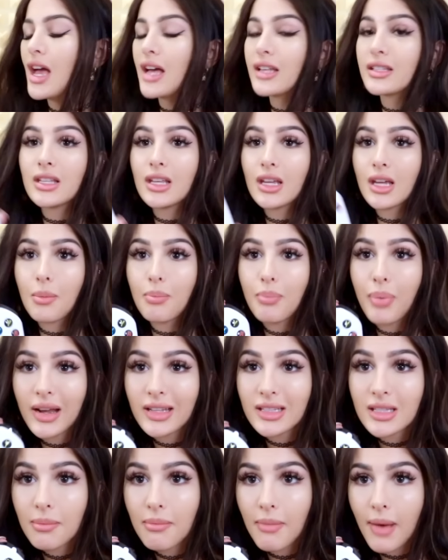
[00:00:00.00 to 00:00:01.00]
Yeah, see,
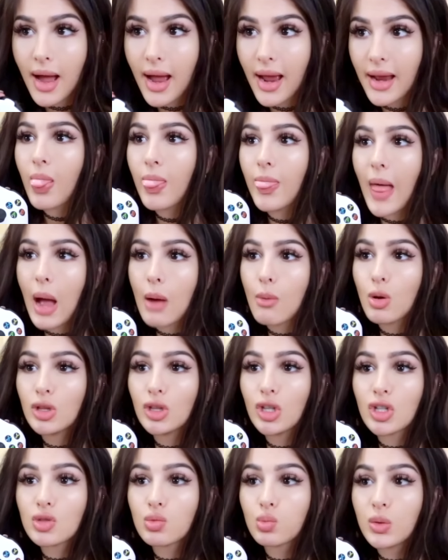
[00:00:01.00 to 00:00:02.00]
compared to mine, that
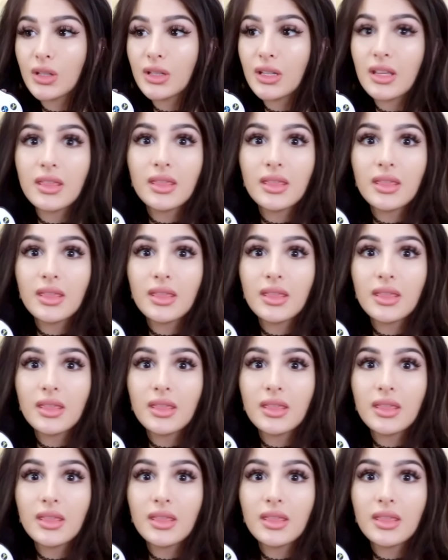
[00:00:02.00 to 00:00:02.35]
one looks really